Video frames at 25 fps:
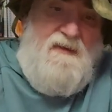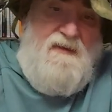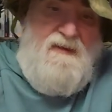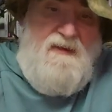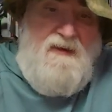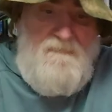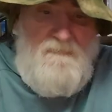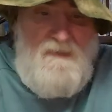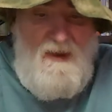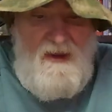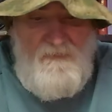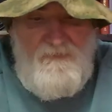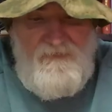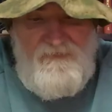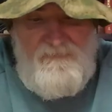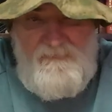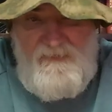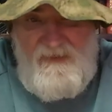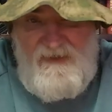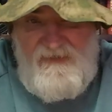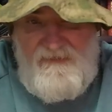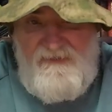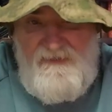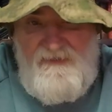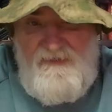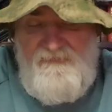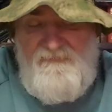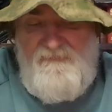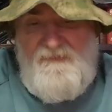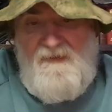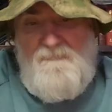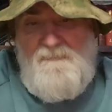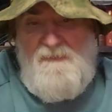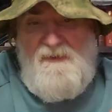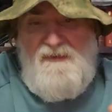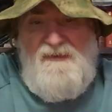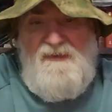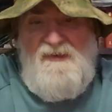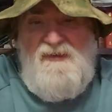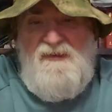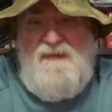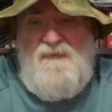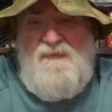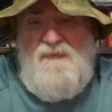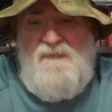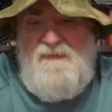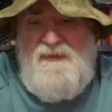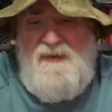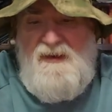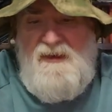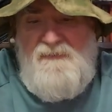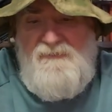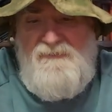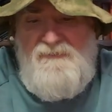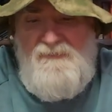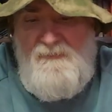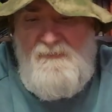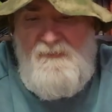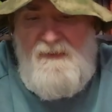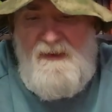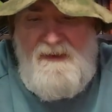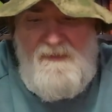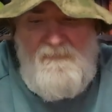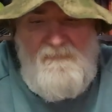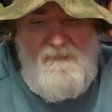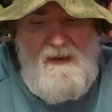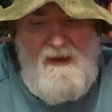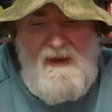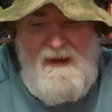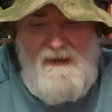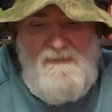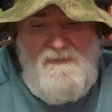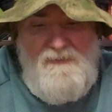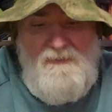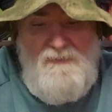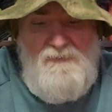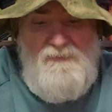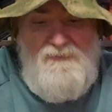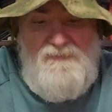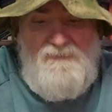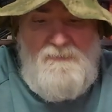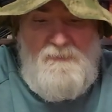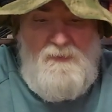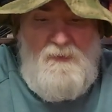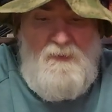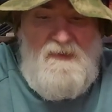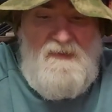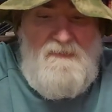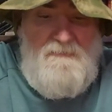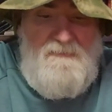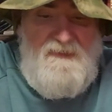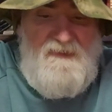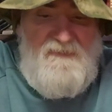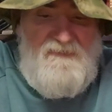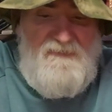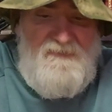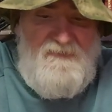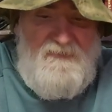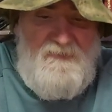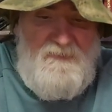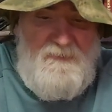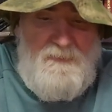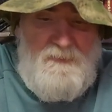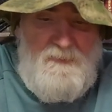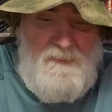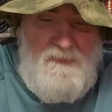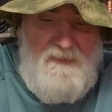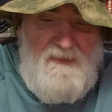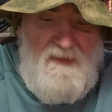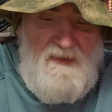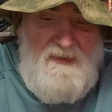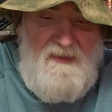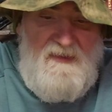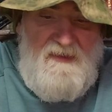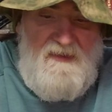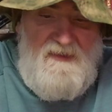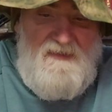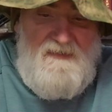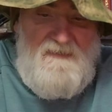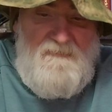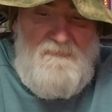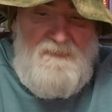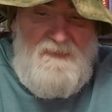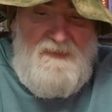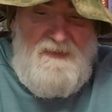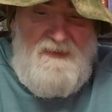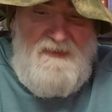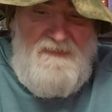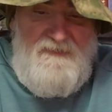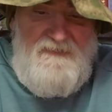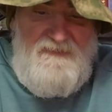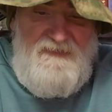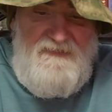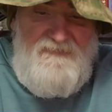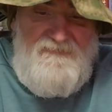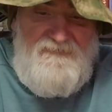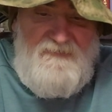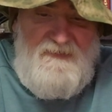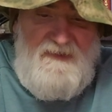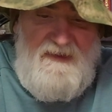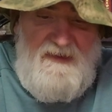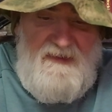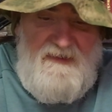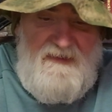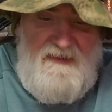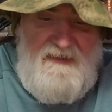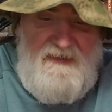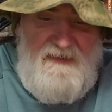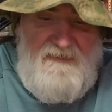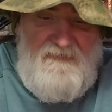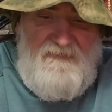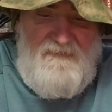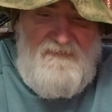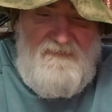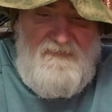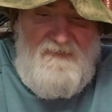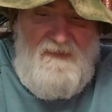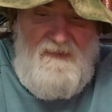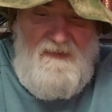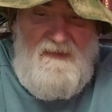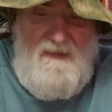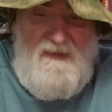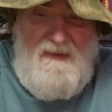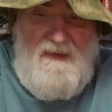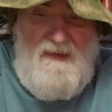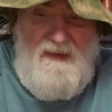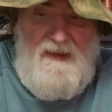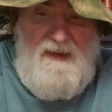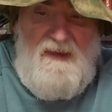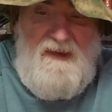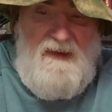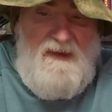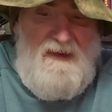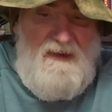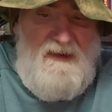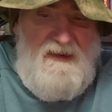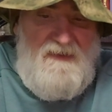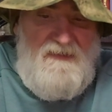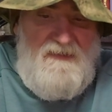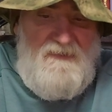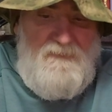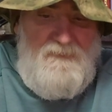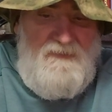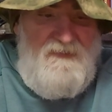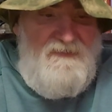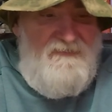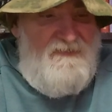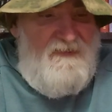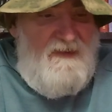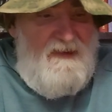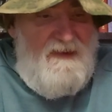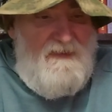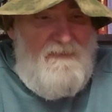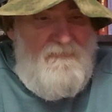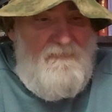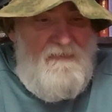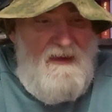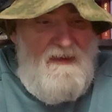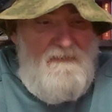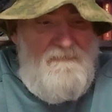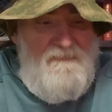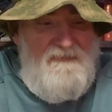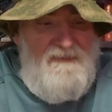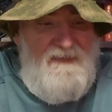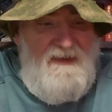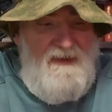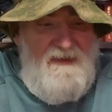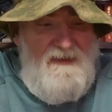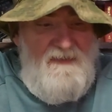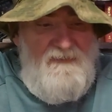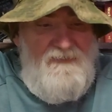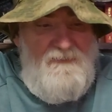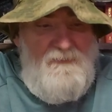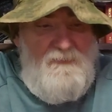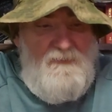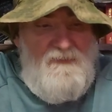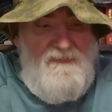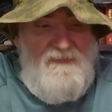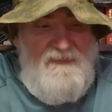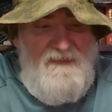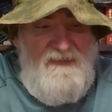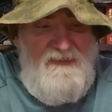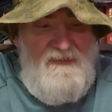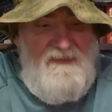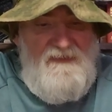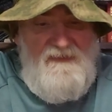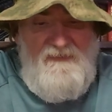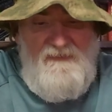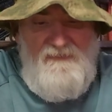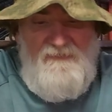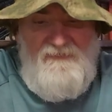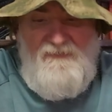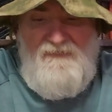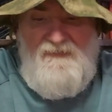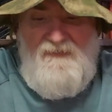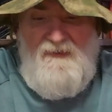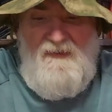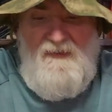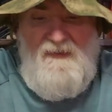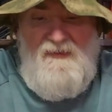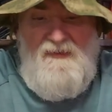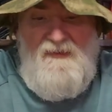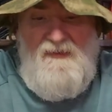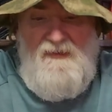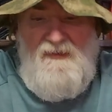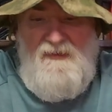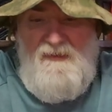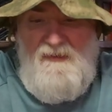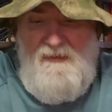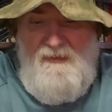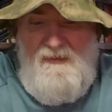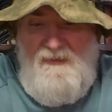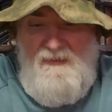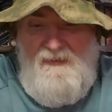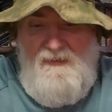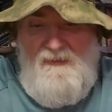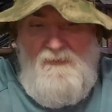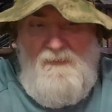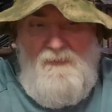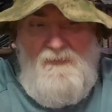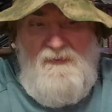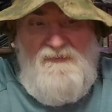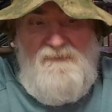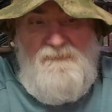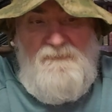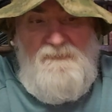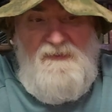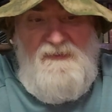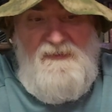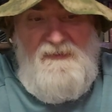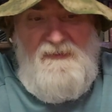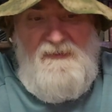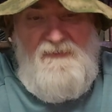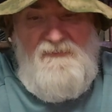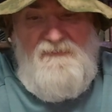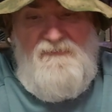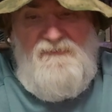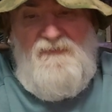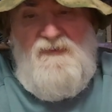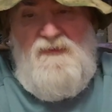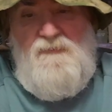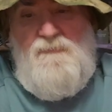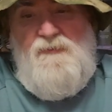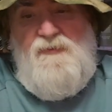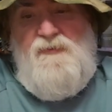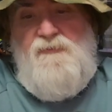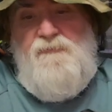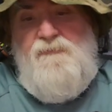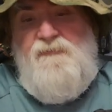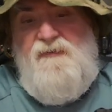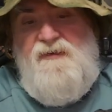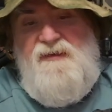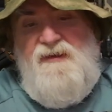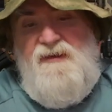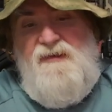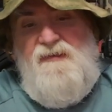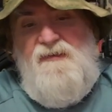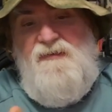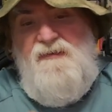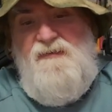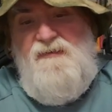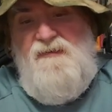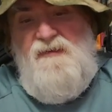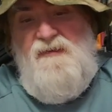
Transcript: I'm always picking these up. I think I only had two laying around. I lose them quite a bit too. But these are head nets. And the reason I gravitated toward these was because they were green.